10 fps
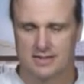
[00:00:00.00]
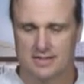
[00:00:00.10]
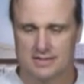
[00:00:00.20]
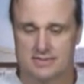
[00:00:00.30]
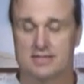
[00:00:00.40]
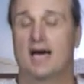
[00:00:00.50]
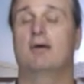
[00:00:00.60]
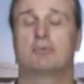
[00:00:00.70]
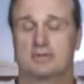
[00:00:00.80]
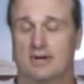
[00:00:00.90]
is not
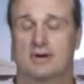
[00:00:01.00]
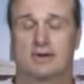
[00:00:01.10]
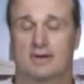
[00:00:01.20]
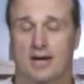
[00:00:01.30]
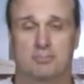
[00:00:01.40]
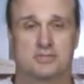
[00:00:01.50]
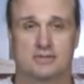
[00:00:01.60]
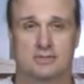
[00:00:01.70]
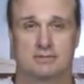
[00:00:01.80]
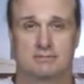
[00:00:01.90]
what they're up
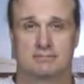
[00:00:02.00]
to,